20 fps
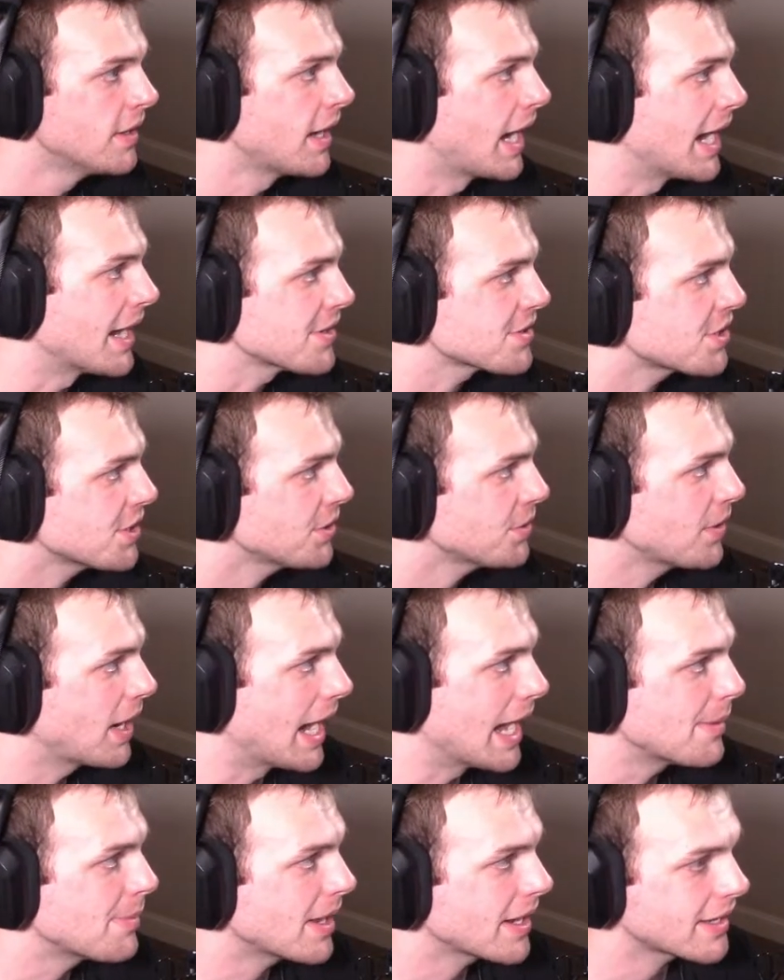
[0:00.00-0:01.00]

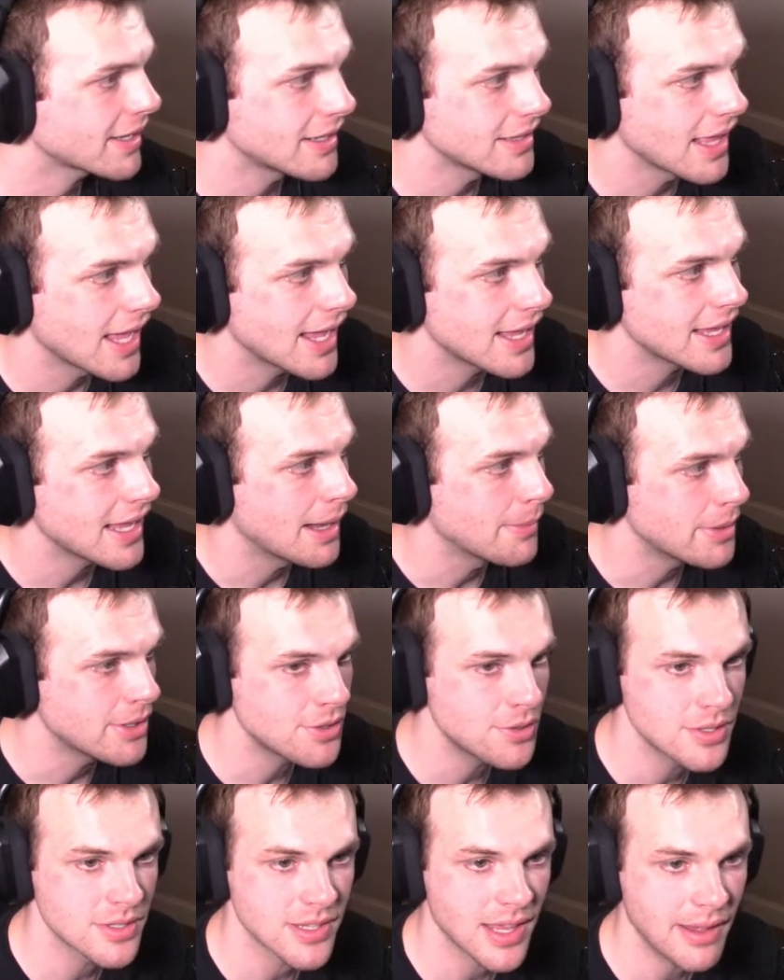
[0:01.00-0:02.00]
I'm not going to lie. I'm going to
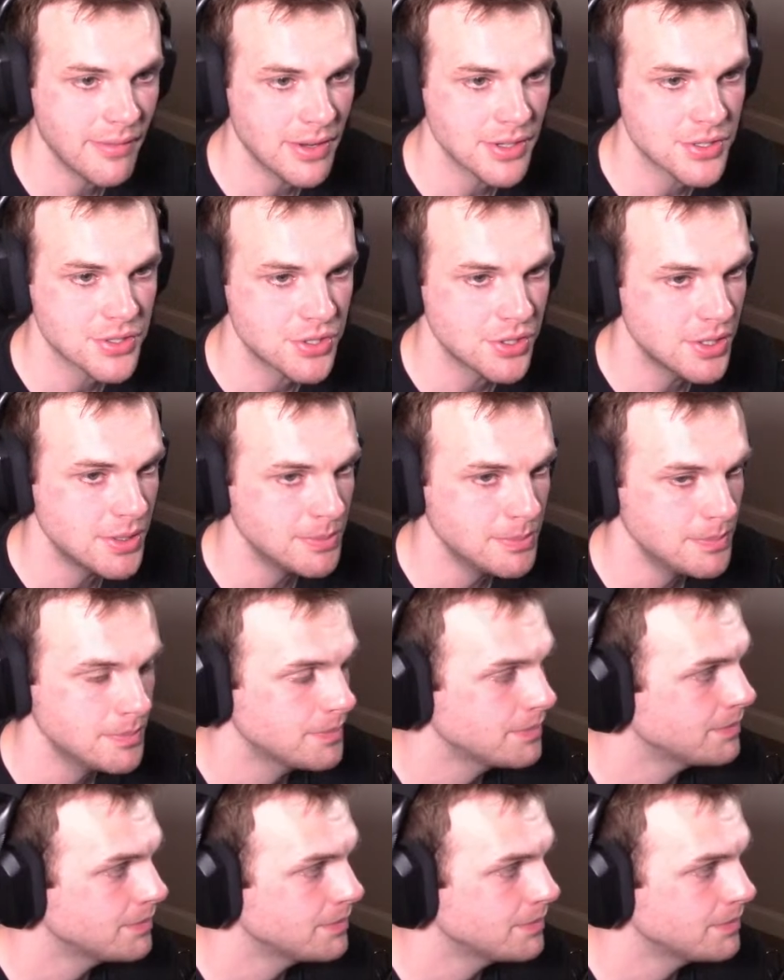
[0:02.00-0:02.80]
do this live on stream.